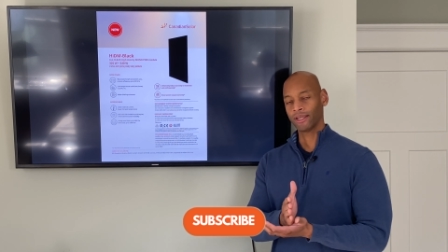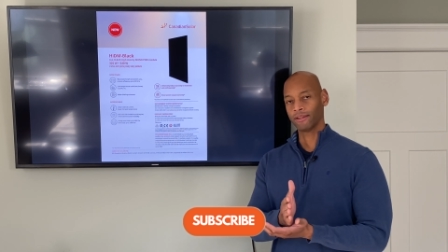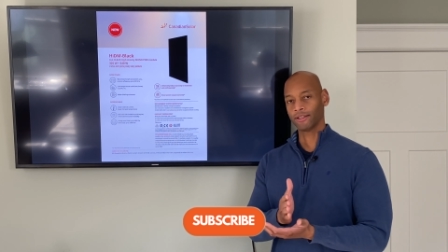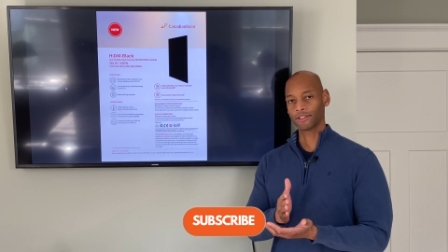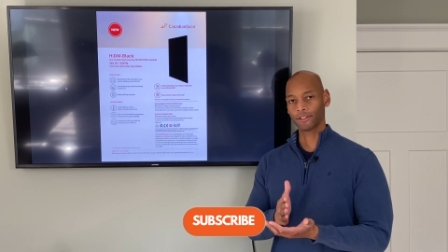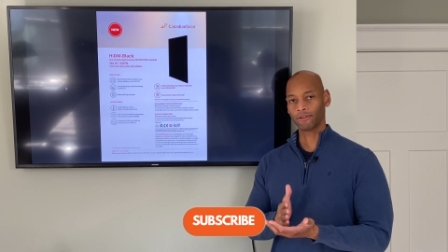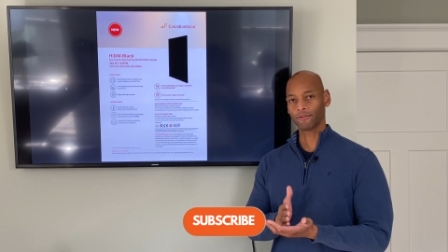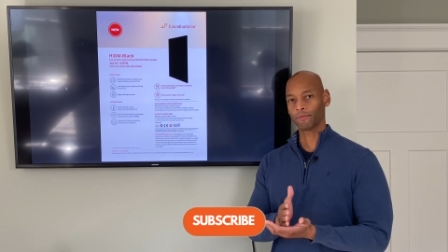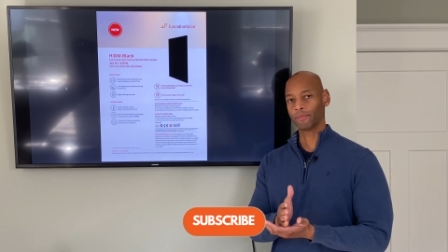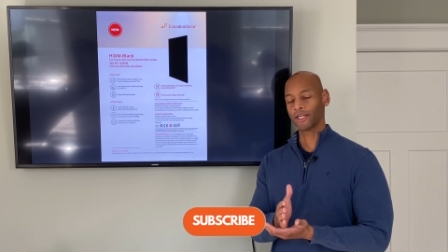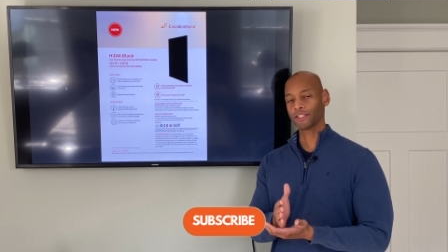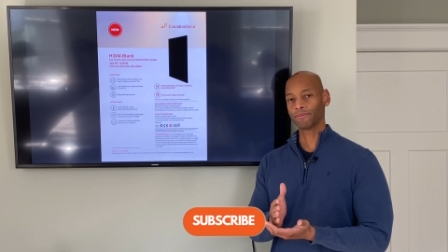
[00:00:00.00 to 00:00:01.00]
the silver
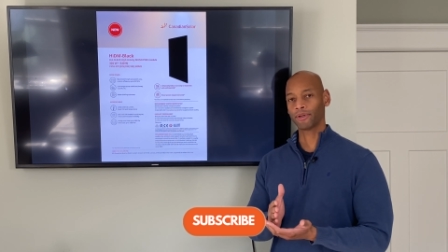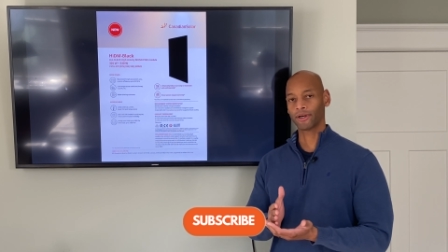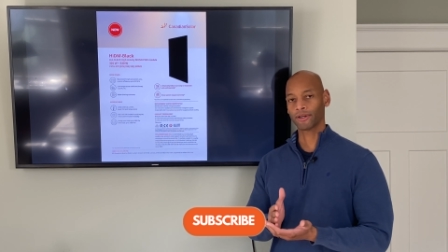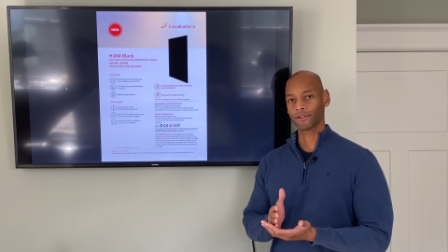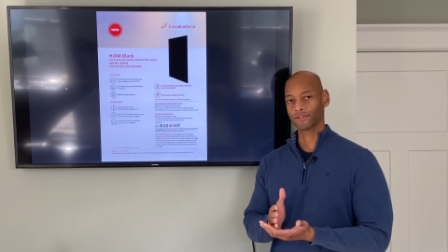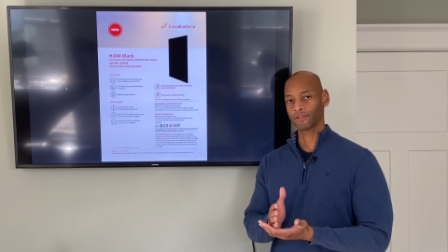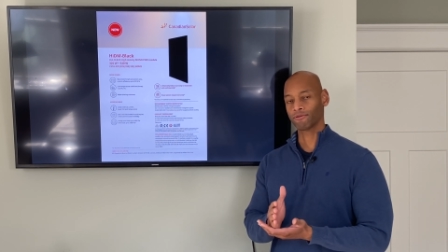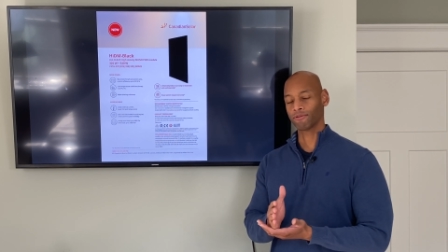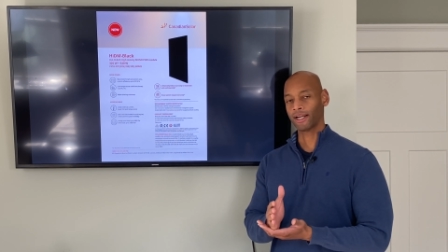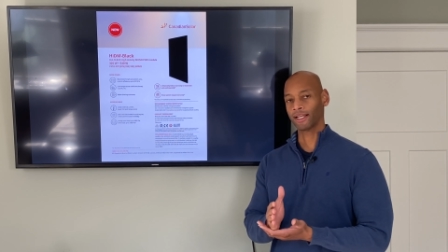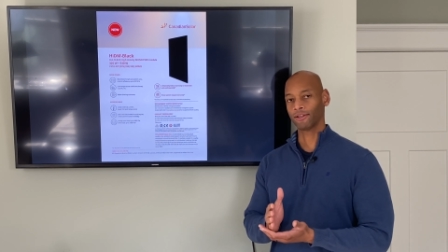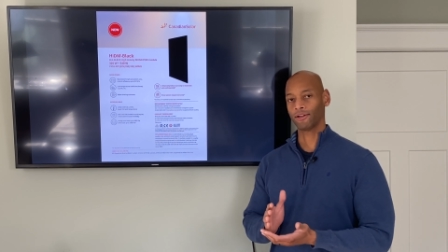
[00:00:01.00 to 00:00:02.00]
bus bars
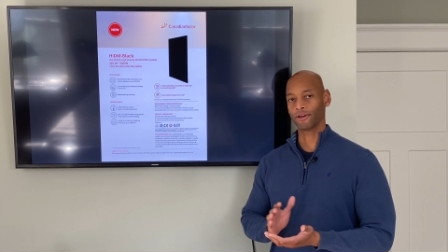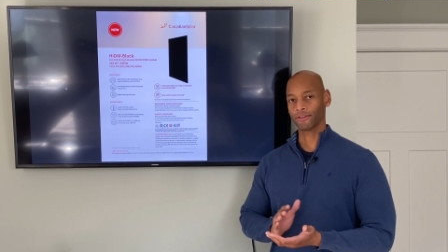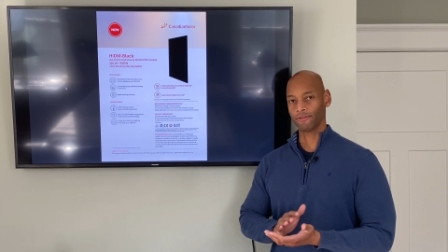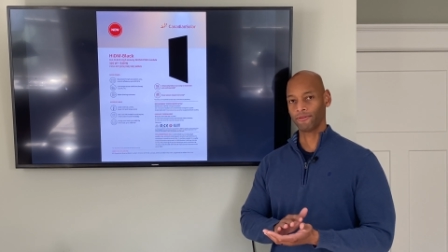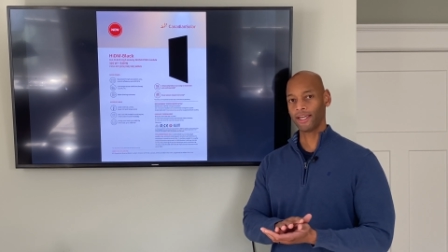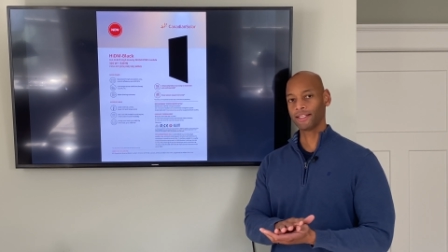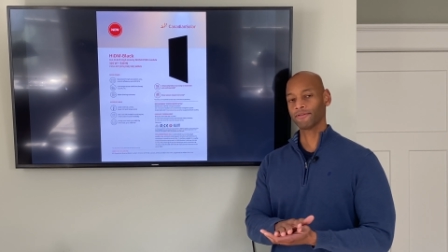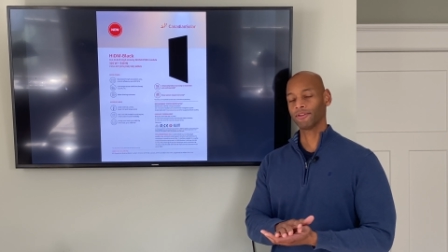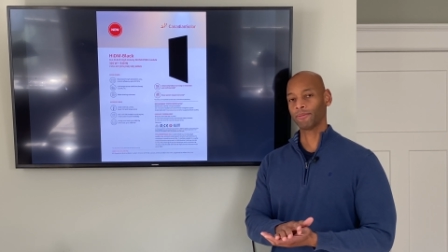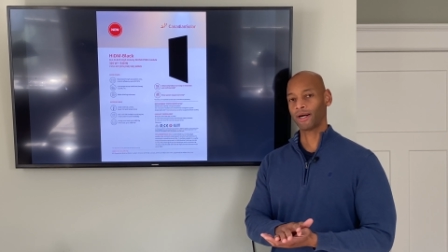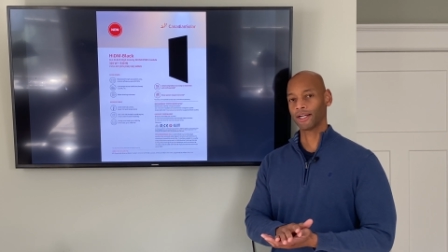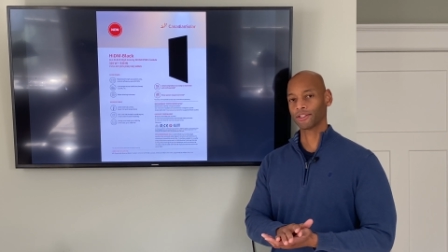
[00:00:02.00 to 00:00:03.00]
running along the face of the
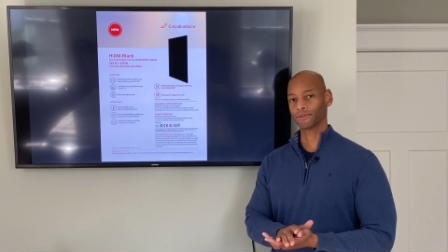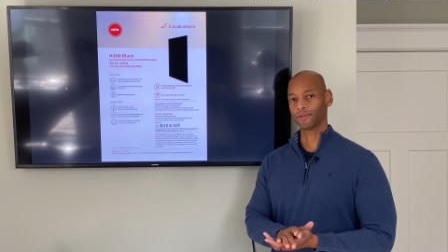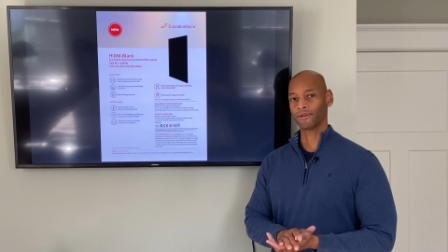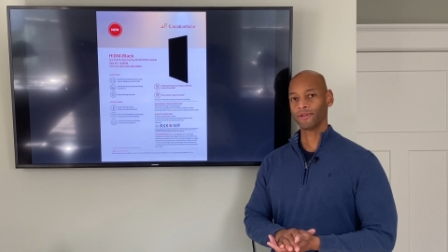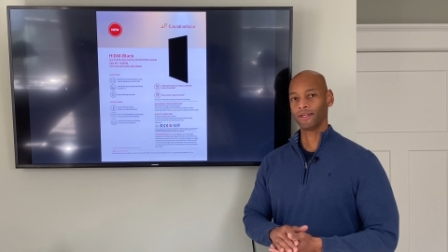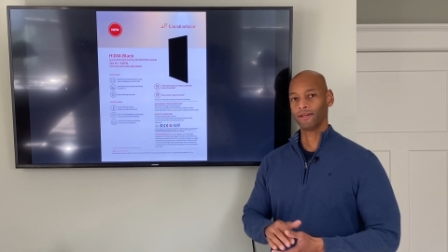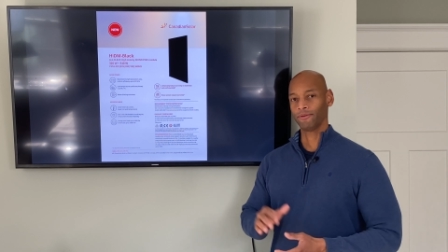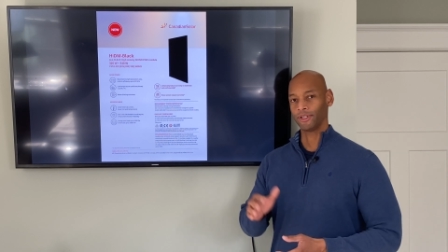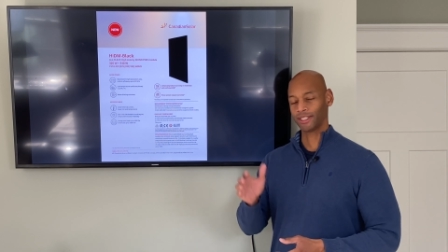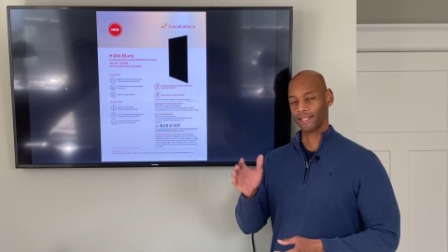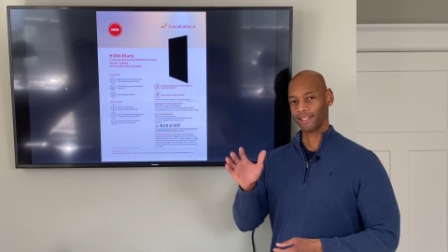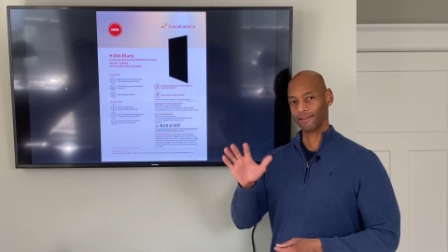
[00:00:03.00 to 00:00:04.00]
module, which
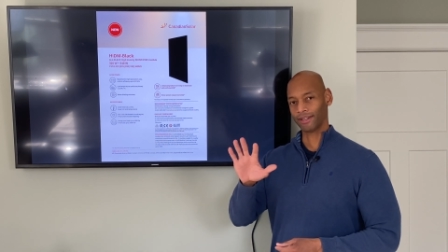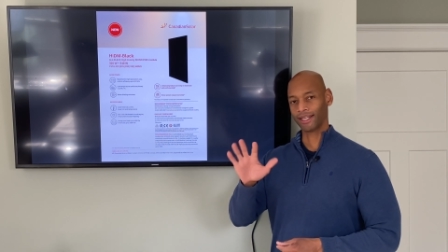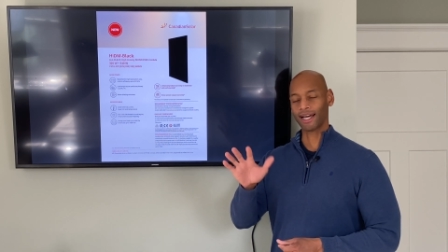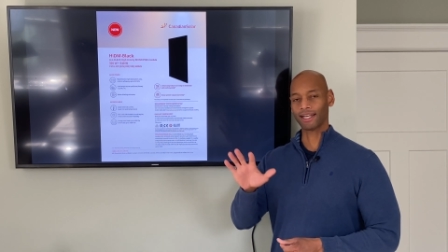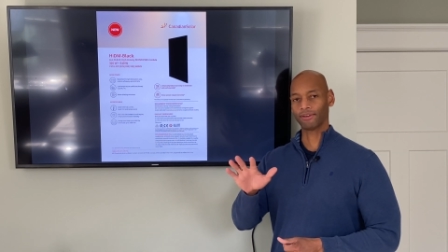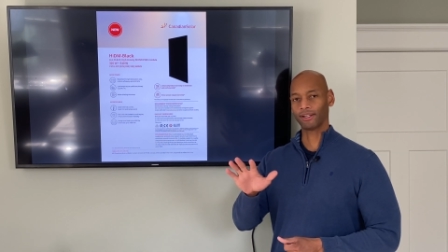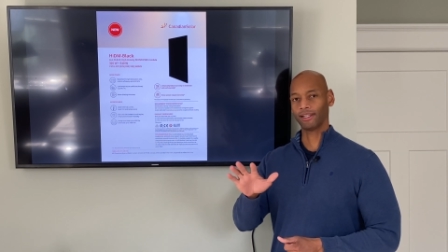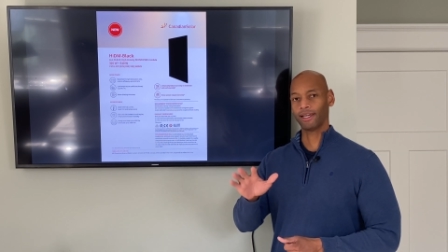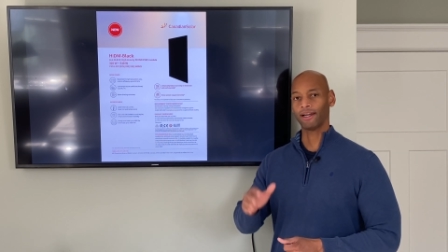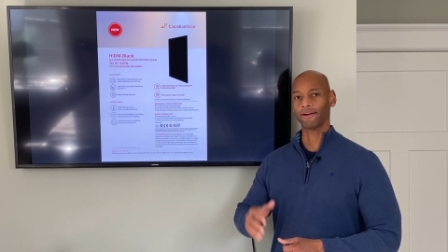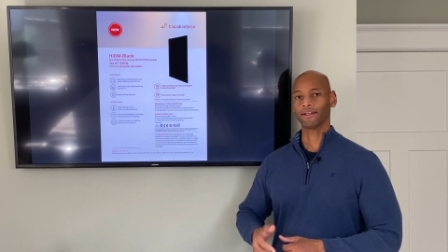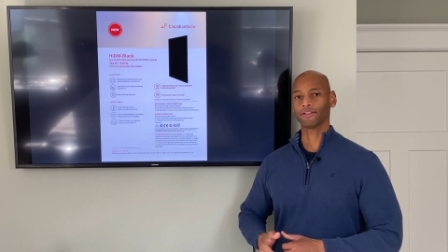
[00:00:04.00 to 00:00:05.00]
can give it kind of a
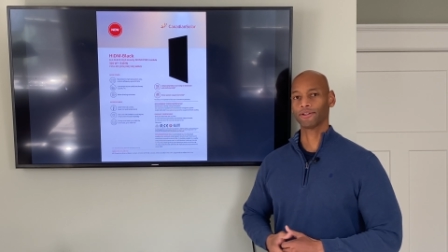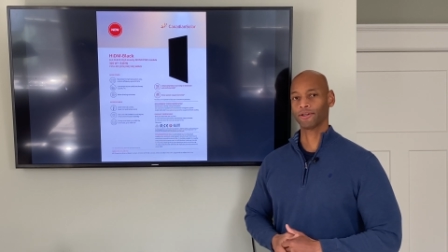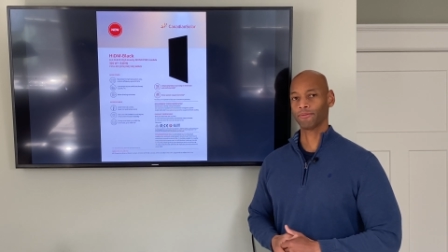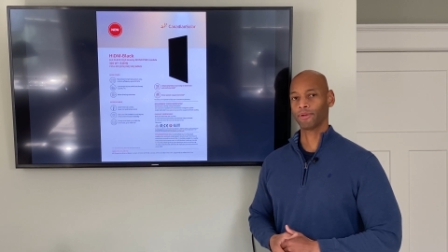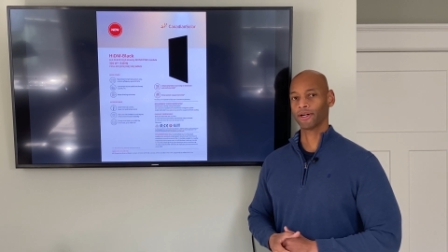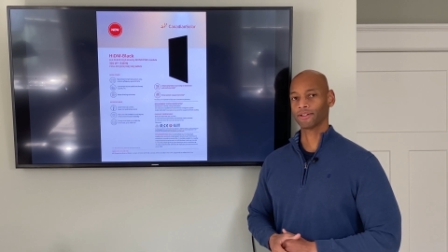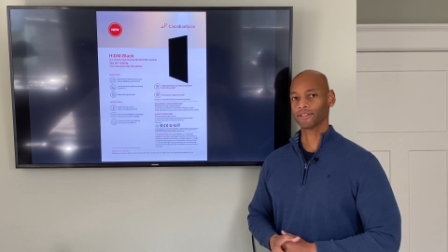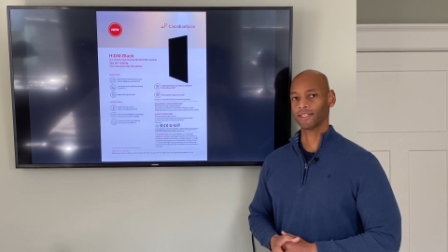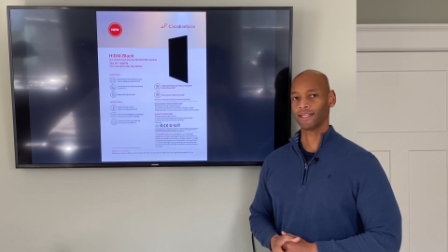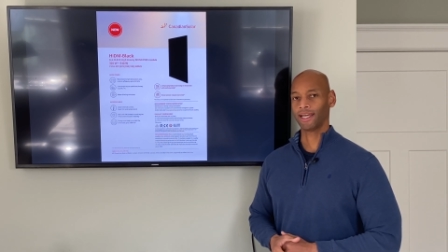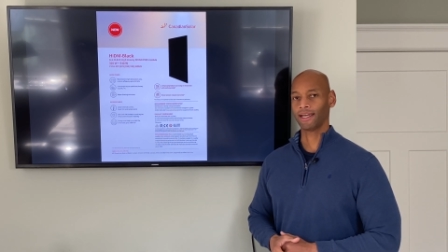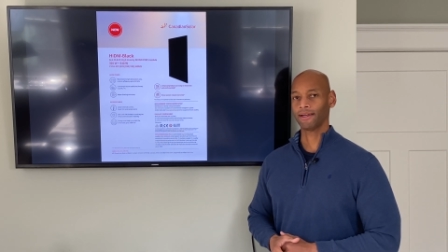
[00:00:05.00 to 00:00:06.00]
glare at certain parts of the
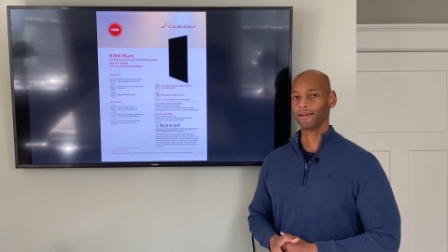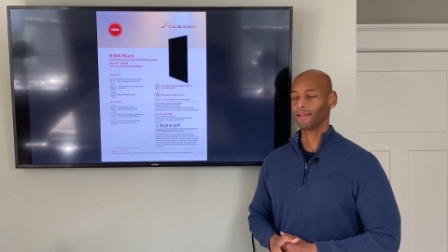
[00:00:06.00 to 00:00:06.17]
day.